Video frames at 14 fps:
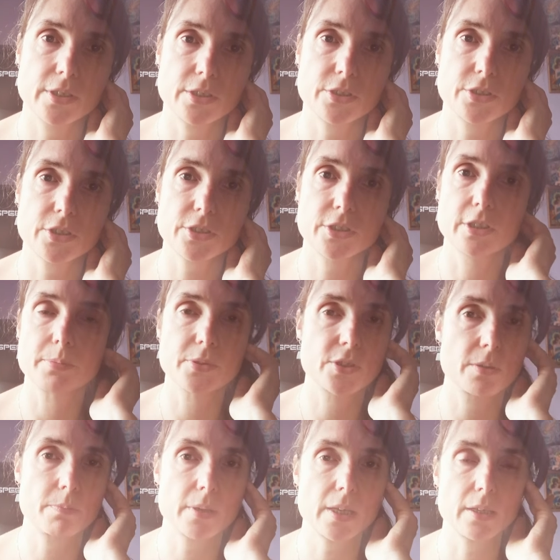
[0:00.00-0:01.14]
and it's just the
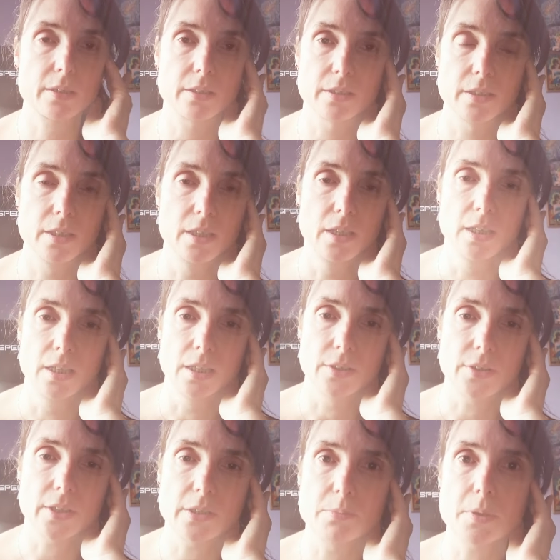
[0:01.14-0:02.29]
opposite pattern
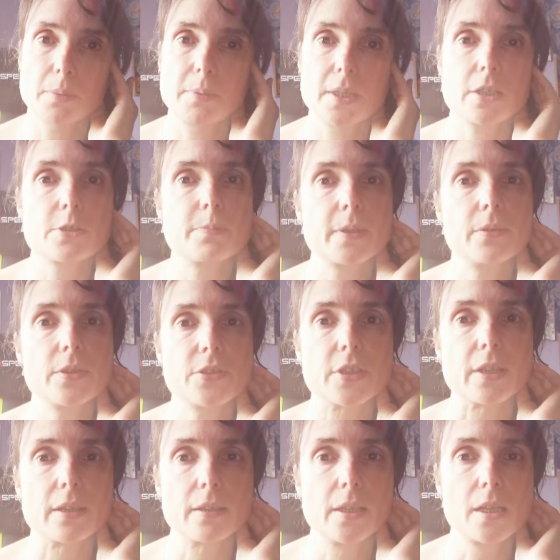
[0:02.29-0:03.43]
that you may be
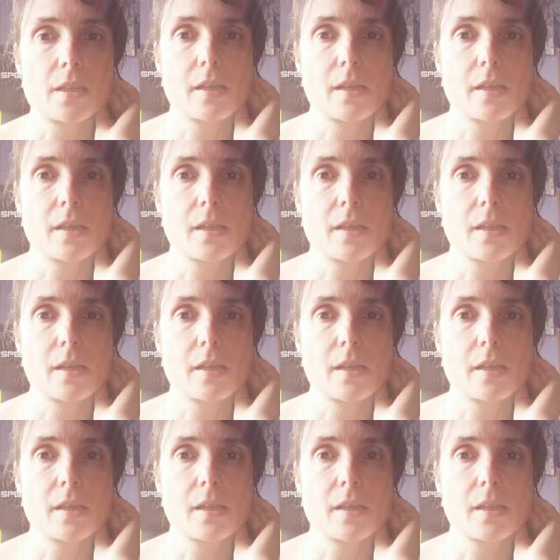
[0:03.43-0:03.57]
experiencing.